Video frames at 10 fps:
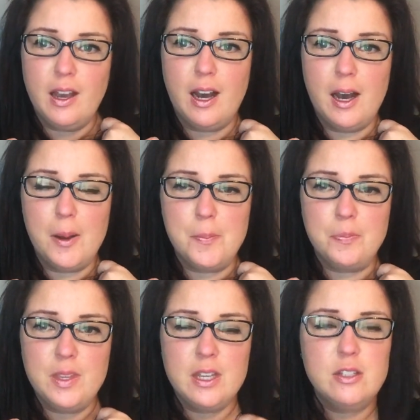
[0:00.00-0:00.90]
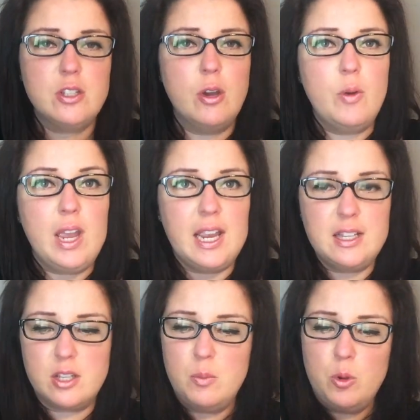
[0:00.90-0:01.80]
Um, so
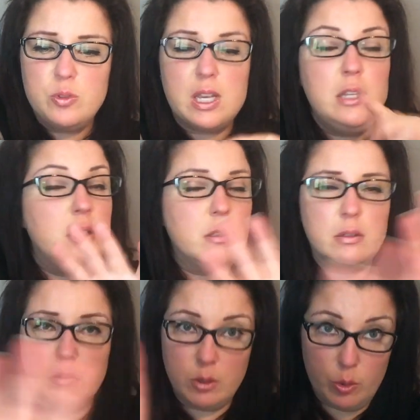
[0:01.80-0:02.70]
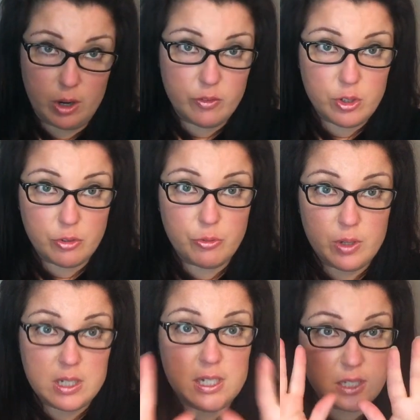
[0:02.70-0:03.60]
it's almost and whoever your
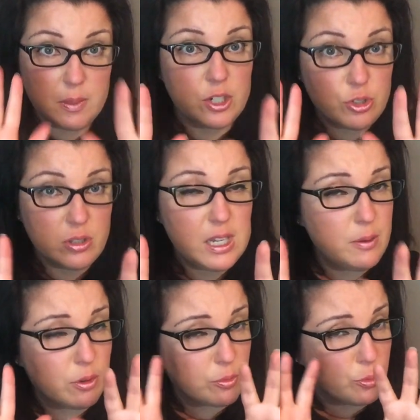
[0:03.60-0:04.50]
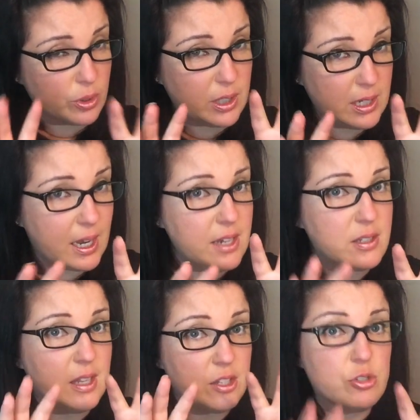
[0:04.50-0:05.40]
friend is, make sure that you are really
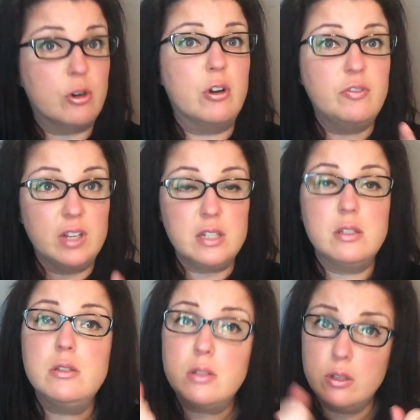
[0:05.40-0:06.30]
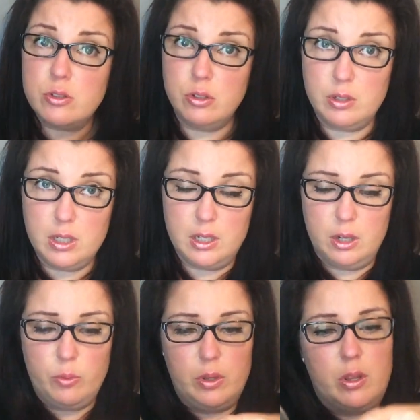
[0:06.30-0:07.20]
nice and they start off nice and slow so you can get
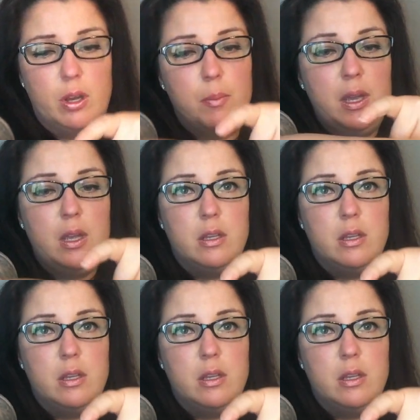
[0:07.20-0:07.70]
a rhythm.